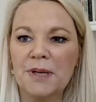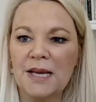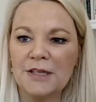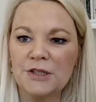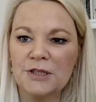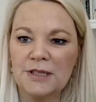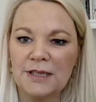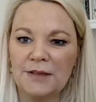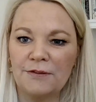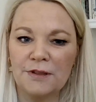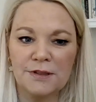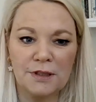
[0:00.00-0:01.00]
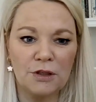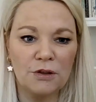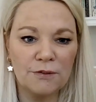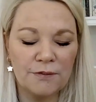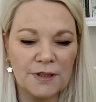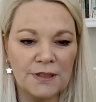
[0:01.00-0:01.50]
But actually, there's a lot
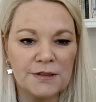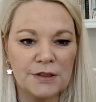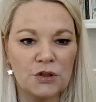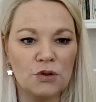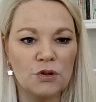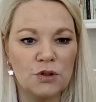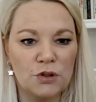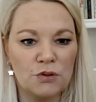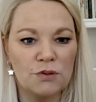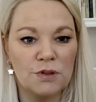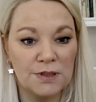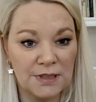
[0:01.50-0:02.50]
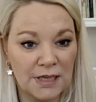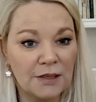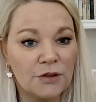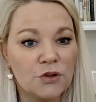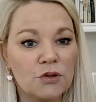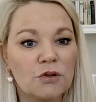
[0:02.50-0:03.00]
of things that you can do to take
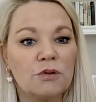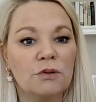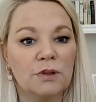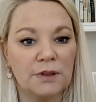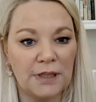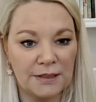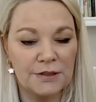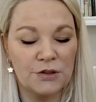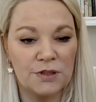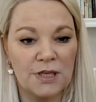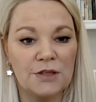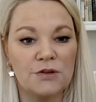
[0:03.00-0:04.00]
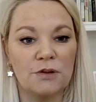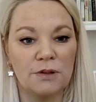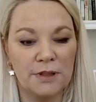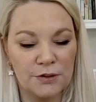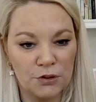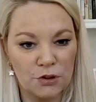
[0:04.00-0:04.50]
control. As you say, so you
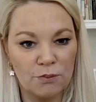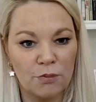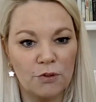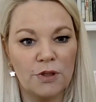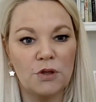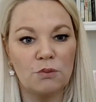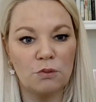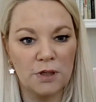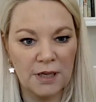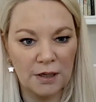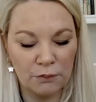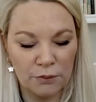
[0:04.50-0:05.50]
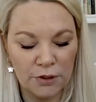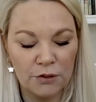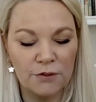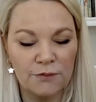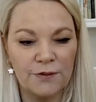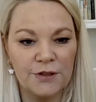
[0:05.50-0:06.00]
listen to your body, you work out where your
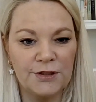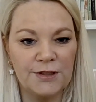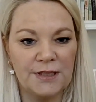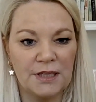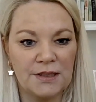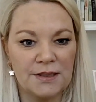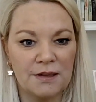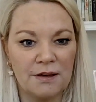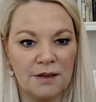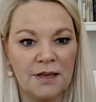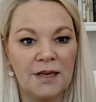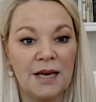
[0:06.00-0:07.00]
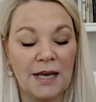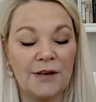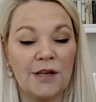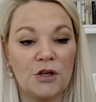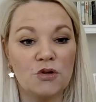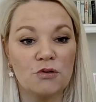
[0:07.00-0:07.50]
deficiencies are, and
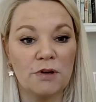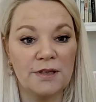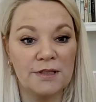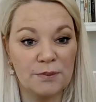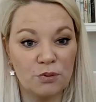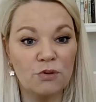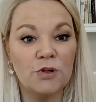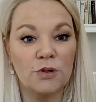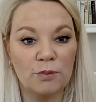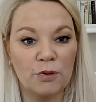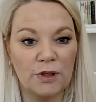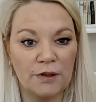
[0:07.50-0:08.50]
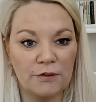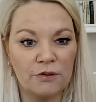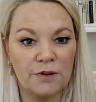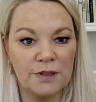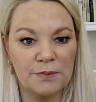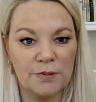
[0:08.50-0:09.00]
then you try and support your body
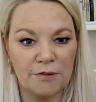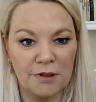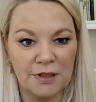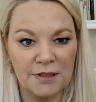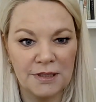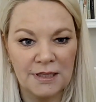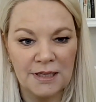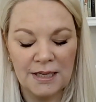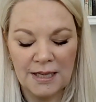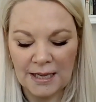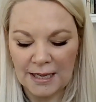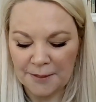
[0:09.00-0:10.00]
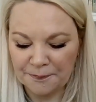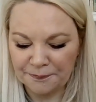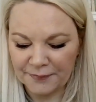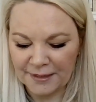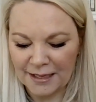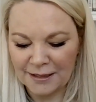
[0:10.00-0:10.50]
through this period.
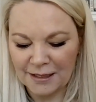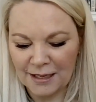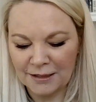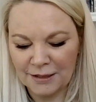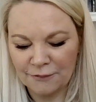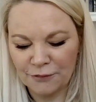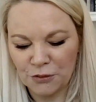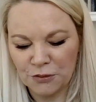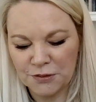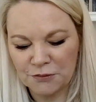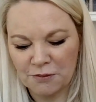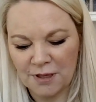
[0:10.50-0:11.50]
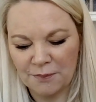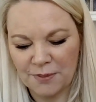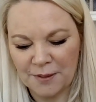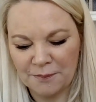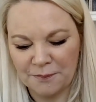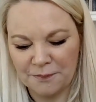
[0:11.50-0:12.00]
I love you describe
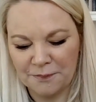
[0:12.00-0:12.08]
